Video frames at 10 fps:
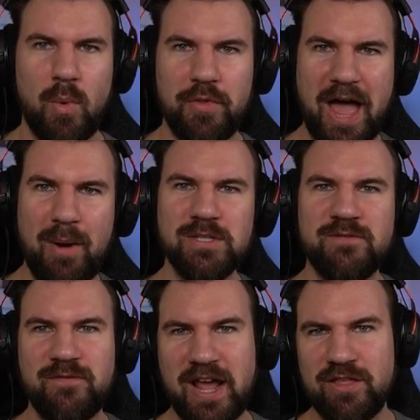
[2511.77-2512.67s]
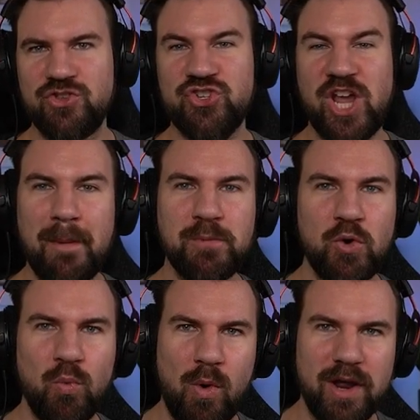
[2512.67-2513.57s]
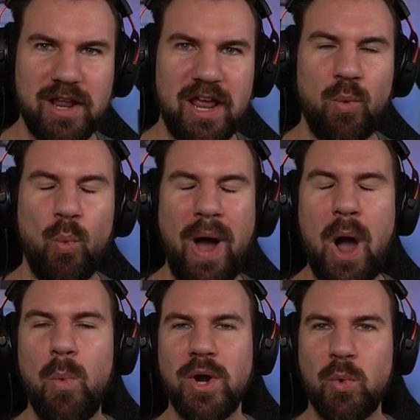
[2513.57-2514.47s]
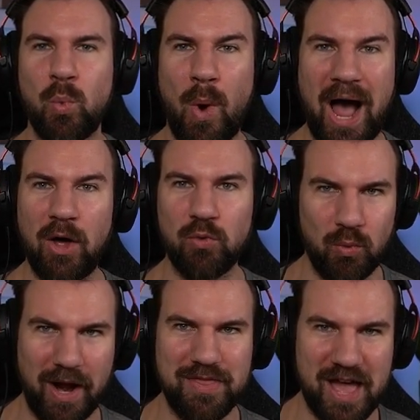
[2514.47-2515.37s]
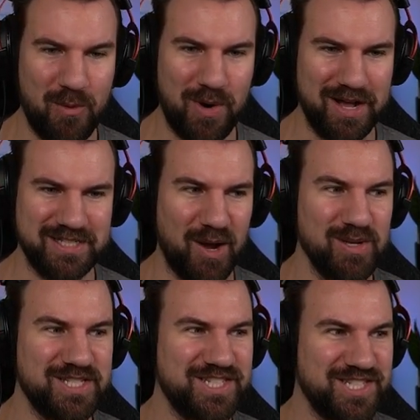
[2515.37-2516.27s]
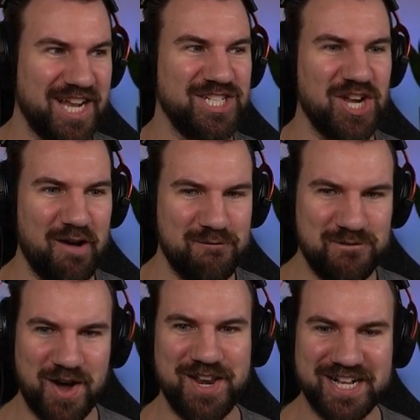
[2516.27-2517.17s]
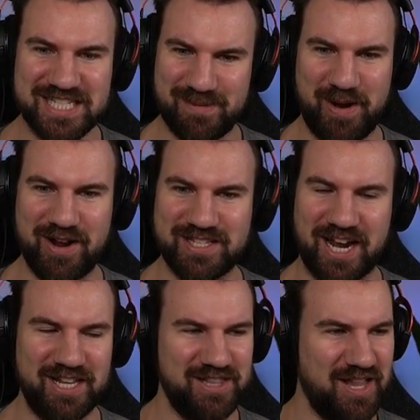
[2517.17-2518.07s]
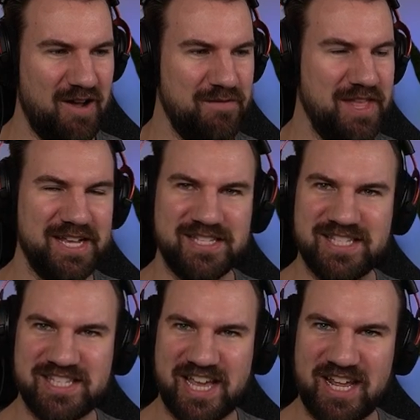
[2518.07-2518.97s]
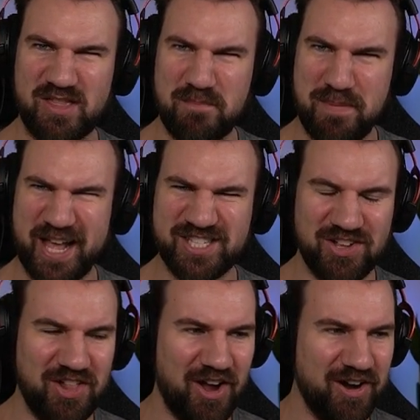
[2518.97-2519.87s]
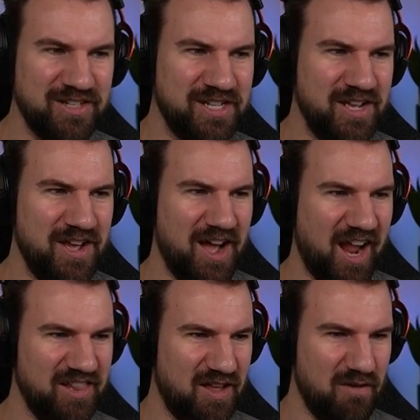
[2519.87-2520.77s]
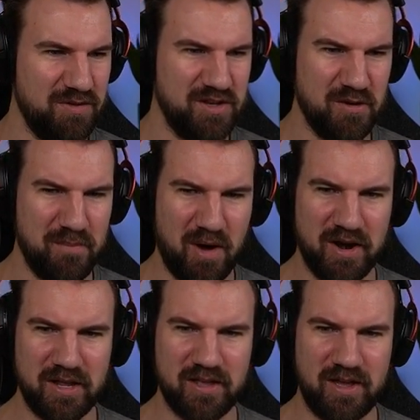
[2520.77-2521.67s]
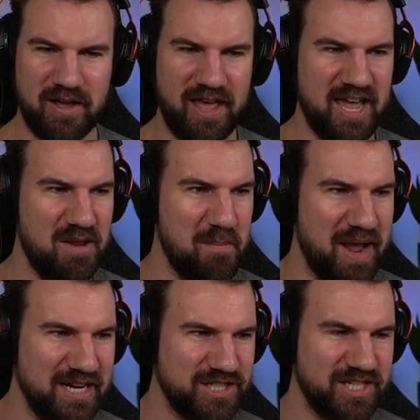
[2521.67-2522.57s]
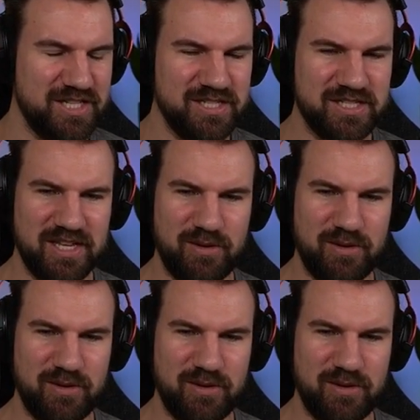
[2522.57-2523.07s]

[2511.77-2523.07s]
Well, that was Faith Chapter 1, and wow, what a wild ride that was. That was such a fun experience. I love the aesthetic, the pixel art. I love the demonic uh, animations.